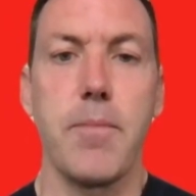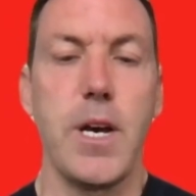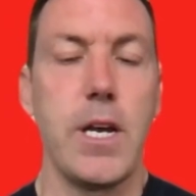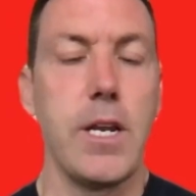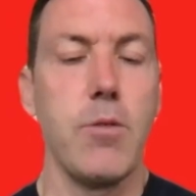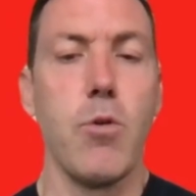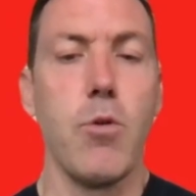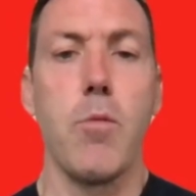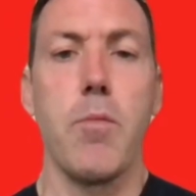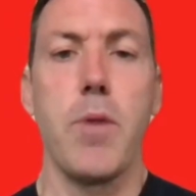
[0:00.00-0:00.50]
and he
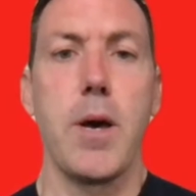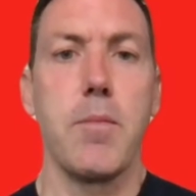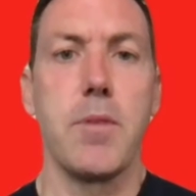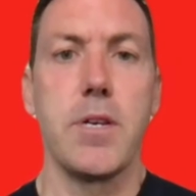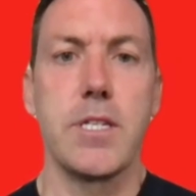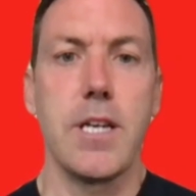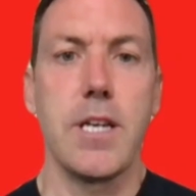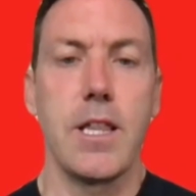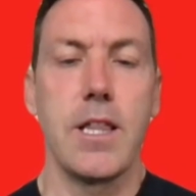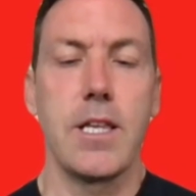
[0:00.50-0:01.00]
won't mind me
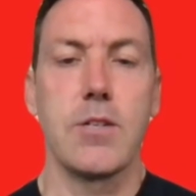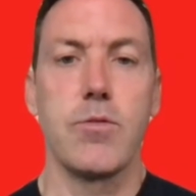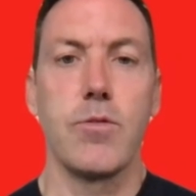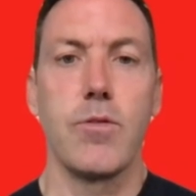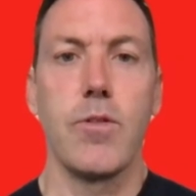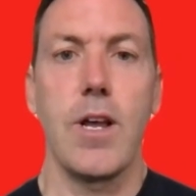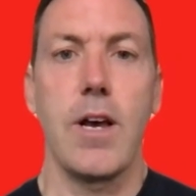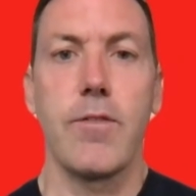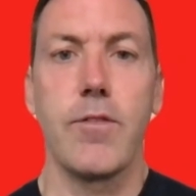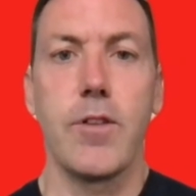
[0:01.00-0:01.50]
saying this, we've
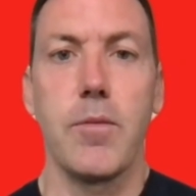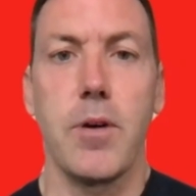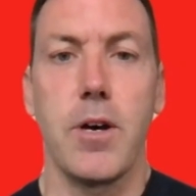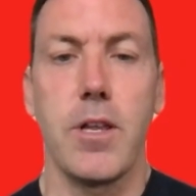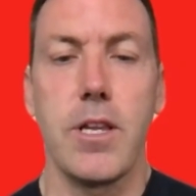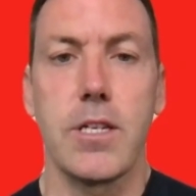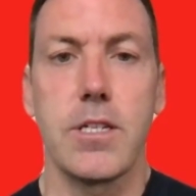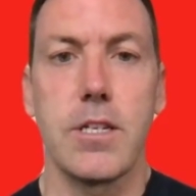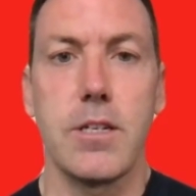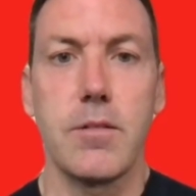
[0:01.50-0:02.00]
laughed about
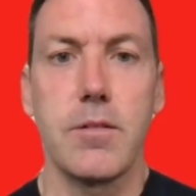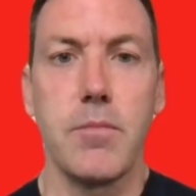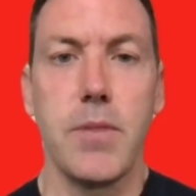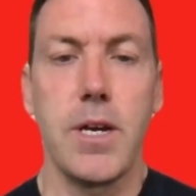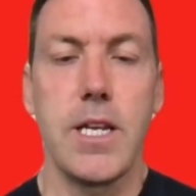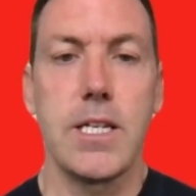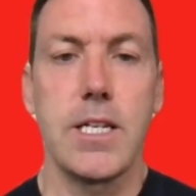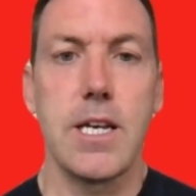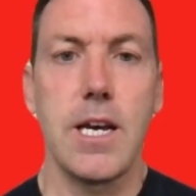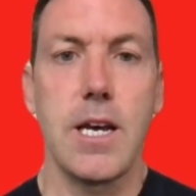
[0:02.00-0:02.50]
this
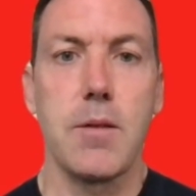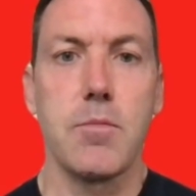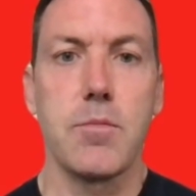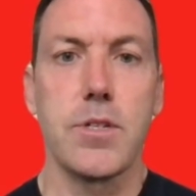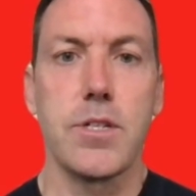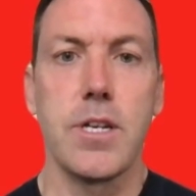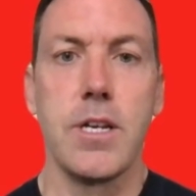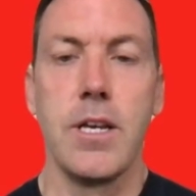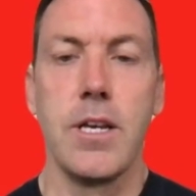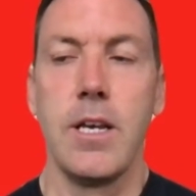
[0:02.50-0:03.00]
many times.